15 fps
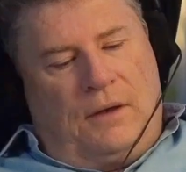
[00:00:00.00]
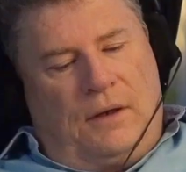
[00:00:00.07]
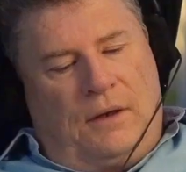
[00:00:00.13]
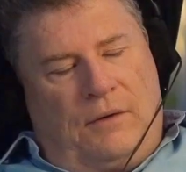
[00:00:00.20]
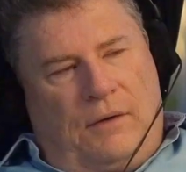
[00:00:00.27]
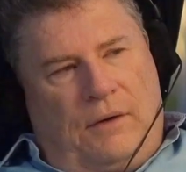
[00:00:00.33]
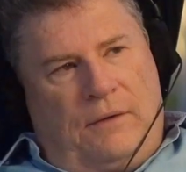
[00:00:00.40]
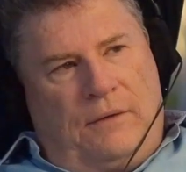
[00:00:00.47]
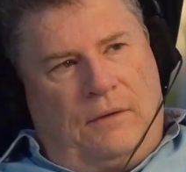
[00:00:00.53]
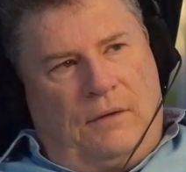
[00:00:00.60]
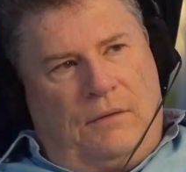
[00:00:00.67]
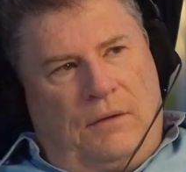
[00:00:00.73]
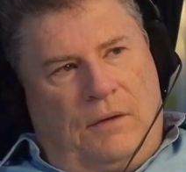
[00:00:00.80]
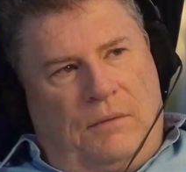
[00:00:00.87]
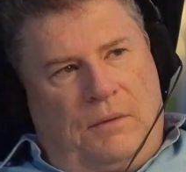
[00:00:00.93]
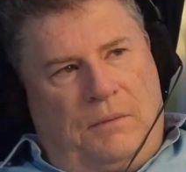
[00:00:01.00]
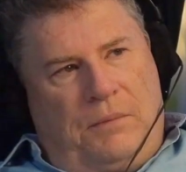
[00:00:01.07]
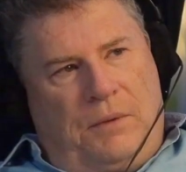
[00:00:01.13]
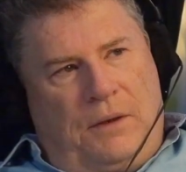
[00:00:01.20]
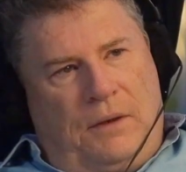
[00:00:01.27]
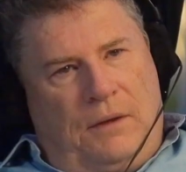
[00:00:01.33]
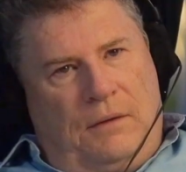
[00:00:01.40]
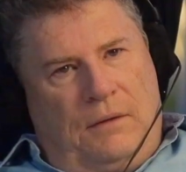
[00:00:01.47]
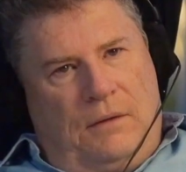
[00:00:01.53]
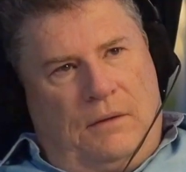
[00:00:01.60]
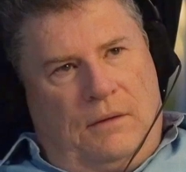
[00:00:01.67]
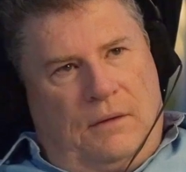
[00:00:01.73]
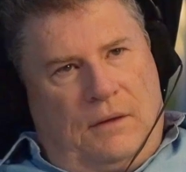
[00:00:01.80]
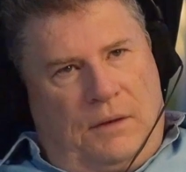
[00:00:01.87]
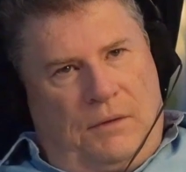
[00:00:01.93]
era, so he would
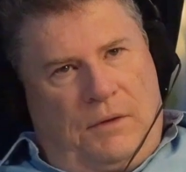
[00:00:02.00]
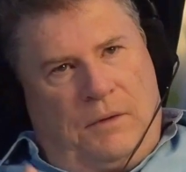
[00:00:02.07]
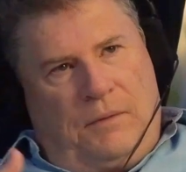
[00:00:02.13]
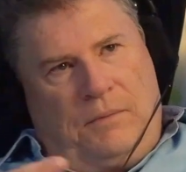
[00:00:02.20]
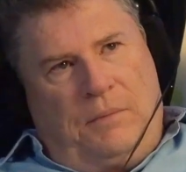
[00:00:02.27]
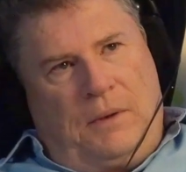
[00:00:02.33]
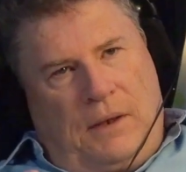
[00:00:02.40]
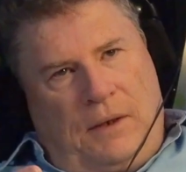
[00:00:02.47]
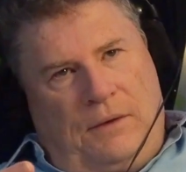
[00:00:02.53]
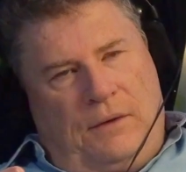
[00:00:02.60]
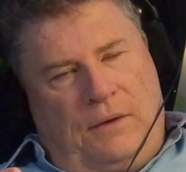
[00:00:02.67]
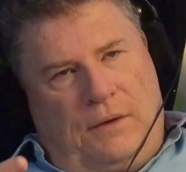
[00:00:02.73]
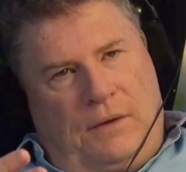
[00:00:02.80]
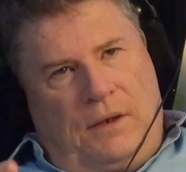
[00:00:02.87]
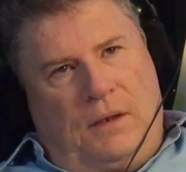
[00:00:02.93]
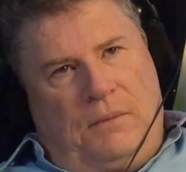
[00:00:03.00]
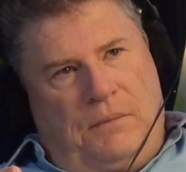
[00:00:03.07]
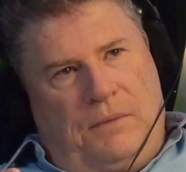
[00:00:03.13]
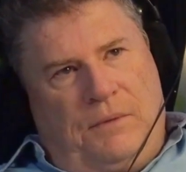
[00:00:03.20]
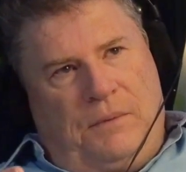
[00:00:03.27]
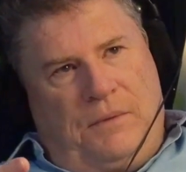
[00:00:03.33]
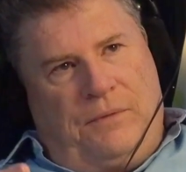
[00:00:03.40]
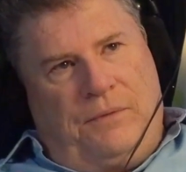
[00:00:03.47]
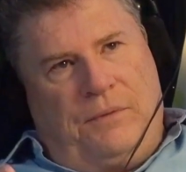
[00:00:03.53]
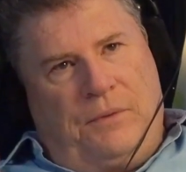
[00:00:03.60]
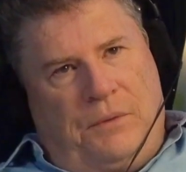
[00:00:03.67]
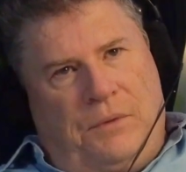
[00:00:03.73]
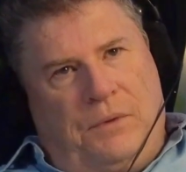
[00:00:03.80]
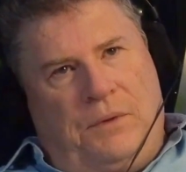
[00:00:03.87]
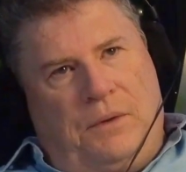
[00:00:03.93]
have played in the teams
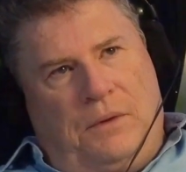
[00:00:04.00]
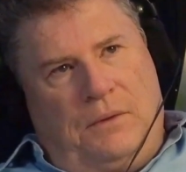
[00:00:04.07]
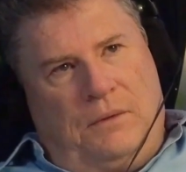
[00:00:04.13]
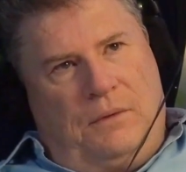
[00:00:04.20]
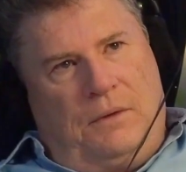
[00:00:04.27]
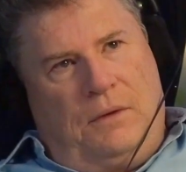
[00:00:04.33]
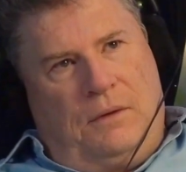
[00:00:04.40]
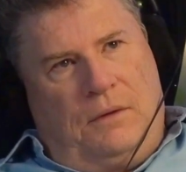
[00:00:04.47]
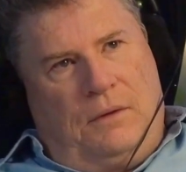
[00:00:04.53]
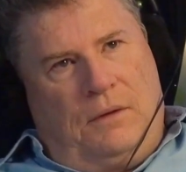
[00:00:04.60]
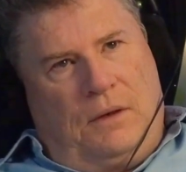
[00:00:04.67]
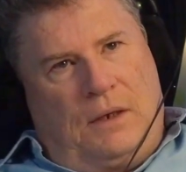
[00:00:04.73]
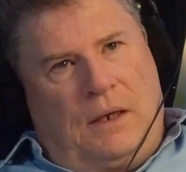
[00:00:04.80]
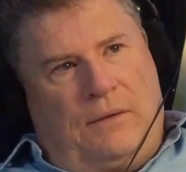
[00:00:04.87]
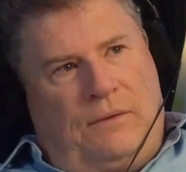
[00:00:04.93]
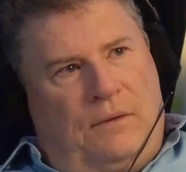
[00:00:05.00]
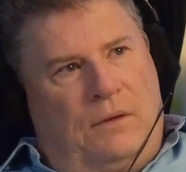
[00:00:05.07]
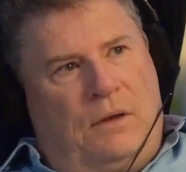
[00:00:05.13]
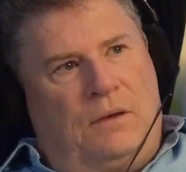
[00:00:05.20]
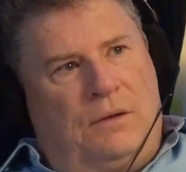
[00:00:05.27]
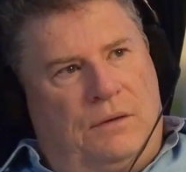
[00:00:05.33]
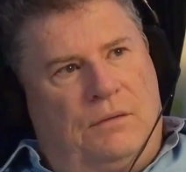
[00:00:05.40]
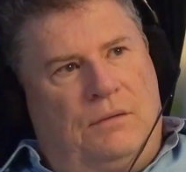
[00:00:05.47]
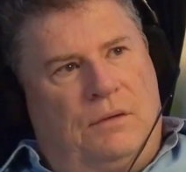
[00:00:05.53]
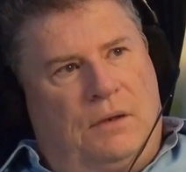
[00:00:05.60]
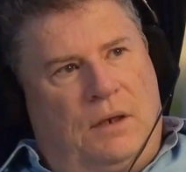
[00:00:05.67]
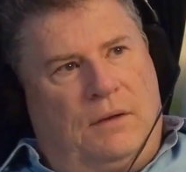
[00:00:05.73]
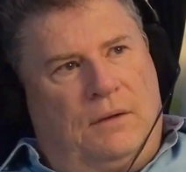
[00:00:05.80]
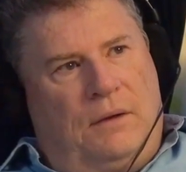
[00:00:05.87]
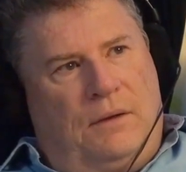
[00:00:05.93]
before the class of '92
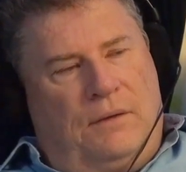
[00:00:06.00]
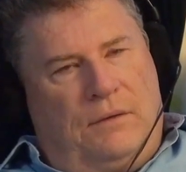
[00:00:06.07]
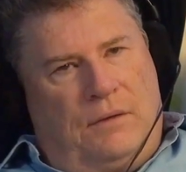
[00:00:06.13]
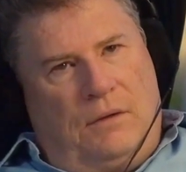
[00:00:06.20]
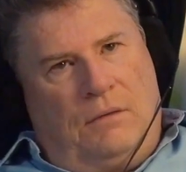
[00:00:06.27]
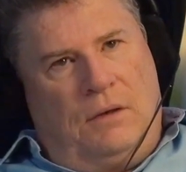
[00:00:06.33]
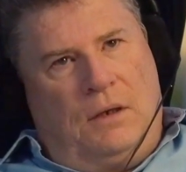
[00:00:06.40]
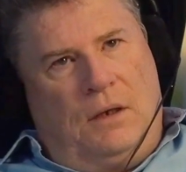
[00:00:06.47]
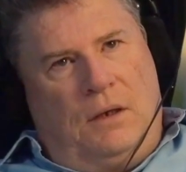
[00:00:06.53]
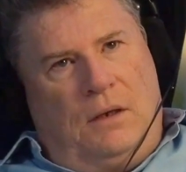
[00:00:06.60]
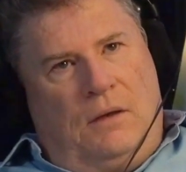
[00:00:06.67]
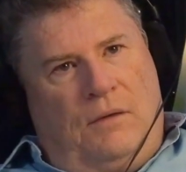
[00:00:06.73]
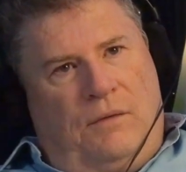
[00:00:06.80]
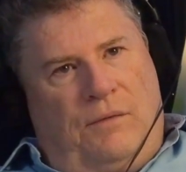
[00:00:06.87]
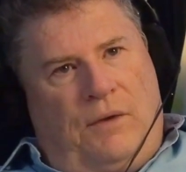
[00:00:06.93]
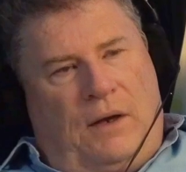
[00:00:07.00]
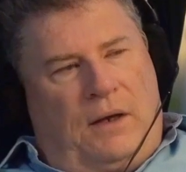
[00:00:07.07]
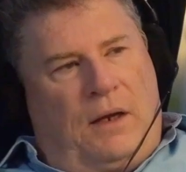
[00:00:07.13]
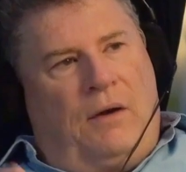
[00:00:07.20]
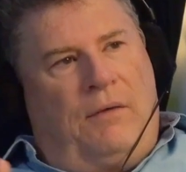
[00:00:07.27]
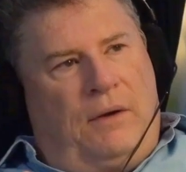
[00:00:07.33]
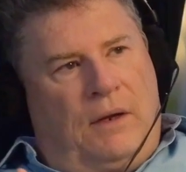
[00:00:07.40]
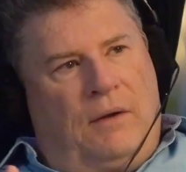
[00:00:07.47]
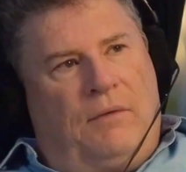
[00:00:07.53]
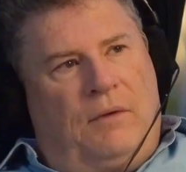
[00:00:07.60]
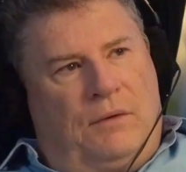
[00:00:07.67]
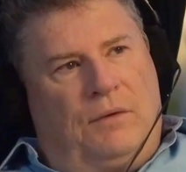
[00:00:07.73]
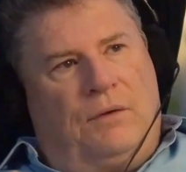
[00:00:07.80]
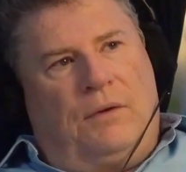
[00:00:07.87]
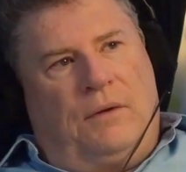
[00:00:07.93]
kicked in. So, in fact, Gary Neville
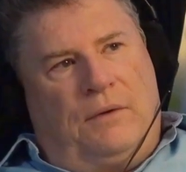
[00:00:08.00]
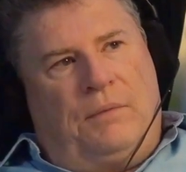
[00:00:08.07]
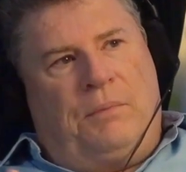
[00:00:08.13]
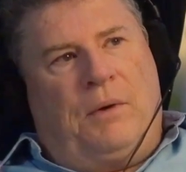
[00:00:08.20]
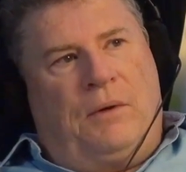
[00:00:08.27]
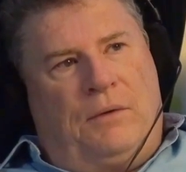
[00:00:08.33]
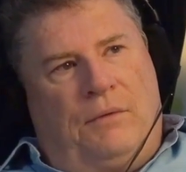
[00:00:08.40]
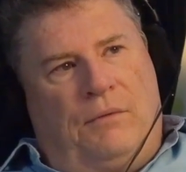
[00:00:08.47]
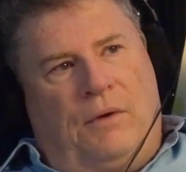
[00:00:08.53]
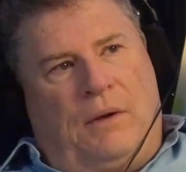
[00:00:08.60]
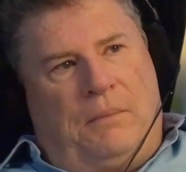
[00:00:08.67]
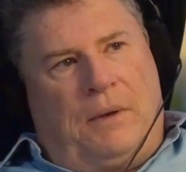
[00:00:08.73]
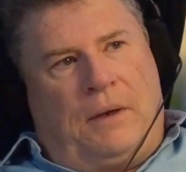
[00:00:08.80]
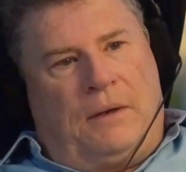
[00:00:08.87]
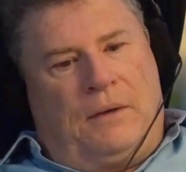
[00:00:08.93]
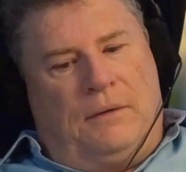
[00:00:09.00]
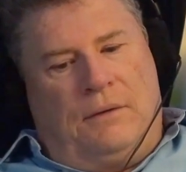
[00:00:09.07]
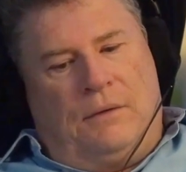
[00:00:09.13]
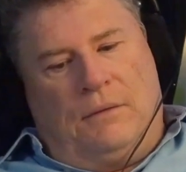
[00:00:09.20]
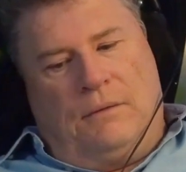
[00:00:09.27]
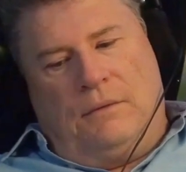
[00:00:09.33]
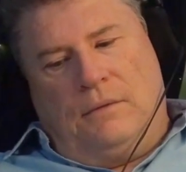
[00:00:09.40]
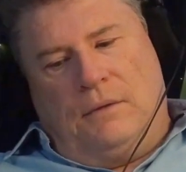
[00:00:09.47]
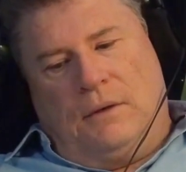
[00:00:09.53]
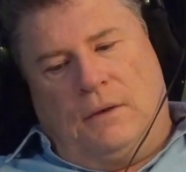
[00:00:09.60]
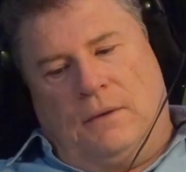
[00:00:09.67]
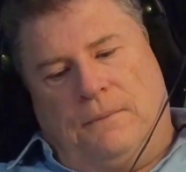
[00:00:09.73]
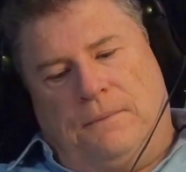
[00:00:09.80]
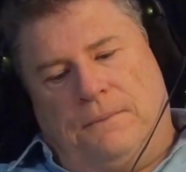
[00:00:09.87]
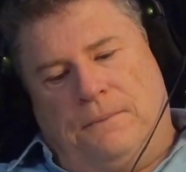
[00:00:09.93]
took his spot at right back.
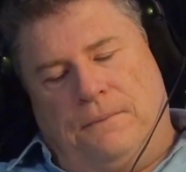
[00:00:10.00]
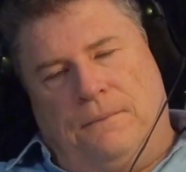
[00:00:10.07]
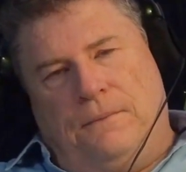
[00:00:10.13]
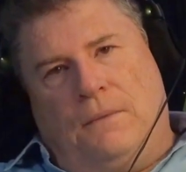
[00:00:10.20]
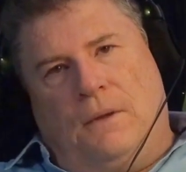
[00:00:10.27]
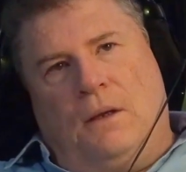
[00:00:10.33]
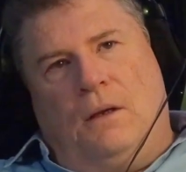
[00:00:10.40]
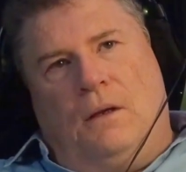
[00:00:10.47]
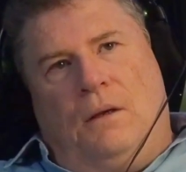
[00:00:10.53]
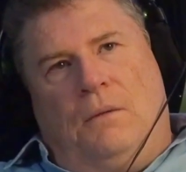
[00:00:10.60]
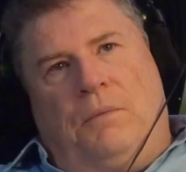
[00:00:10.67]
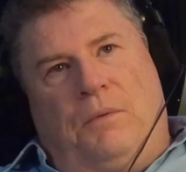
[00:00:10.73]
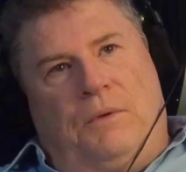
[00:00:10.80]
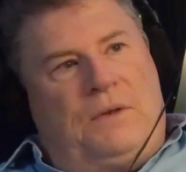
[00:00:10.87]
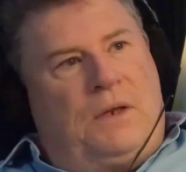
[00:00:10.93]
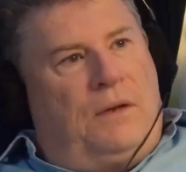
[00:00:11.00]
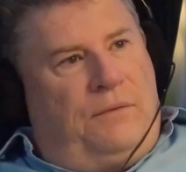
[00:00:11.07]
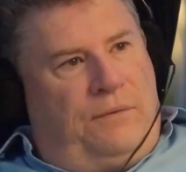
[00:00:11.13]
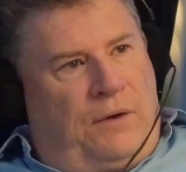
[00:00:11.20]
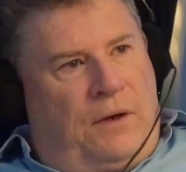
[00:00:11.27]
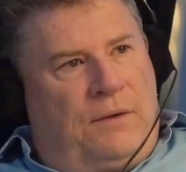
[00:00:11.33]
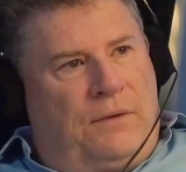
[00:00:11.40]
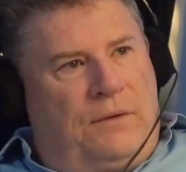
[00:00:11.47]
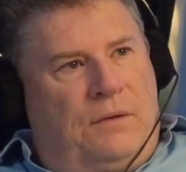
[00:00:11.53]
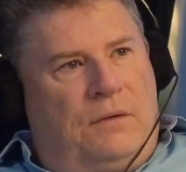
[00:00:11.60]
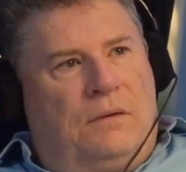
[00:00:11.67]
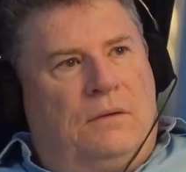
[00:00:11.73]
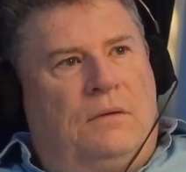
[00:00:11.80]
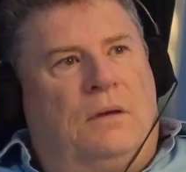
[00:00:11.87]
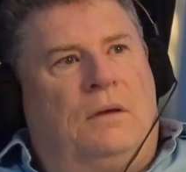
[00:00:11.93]
But we stayed friends,
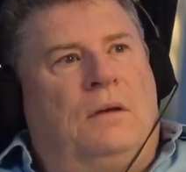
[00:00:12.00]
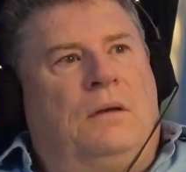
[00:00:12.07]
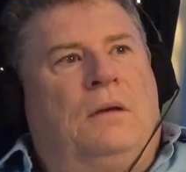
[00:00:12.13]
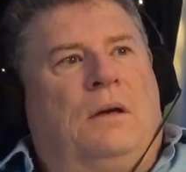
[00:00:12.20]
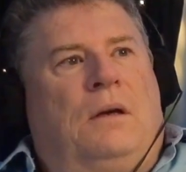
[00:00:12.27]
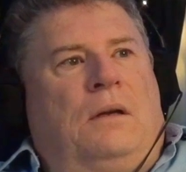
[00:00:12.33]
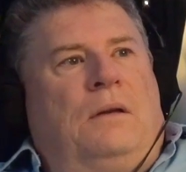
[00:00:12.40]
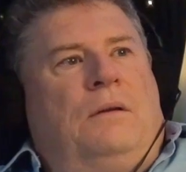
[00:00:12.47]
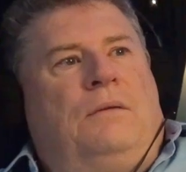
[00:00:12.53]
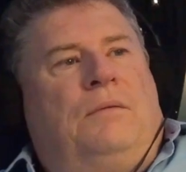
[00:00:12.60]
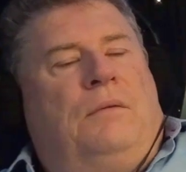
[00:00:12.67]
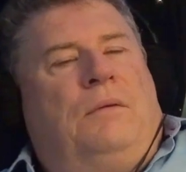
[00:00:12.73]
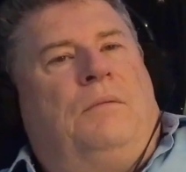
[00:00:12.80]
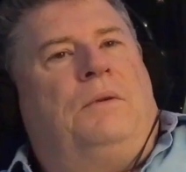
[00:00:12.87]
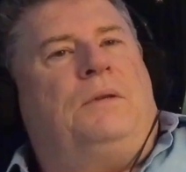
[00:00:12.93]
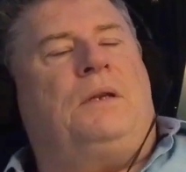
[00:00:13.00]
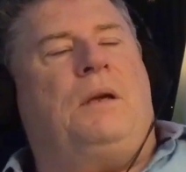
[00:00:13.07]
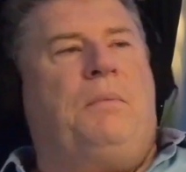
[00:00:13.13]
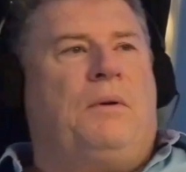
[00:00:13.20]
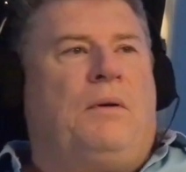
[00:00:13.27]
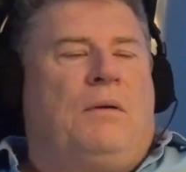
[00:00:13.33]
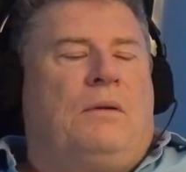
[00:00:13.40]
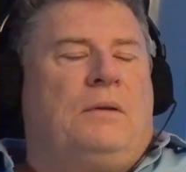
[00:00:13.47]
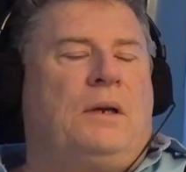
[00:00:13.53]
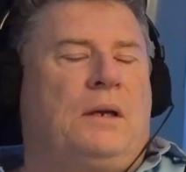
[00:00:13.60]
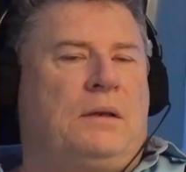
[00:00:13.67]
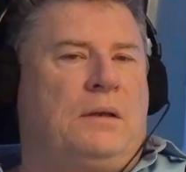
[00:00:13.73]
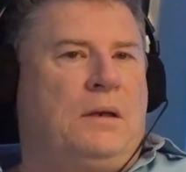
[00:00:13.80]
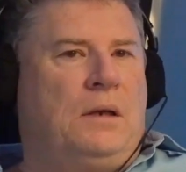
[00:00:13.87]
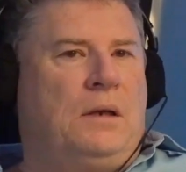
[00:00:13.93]
and we always kept in contact.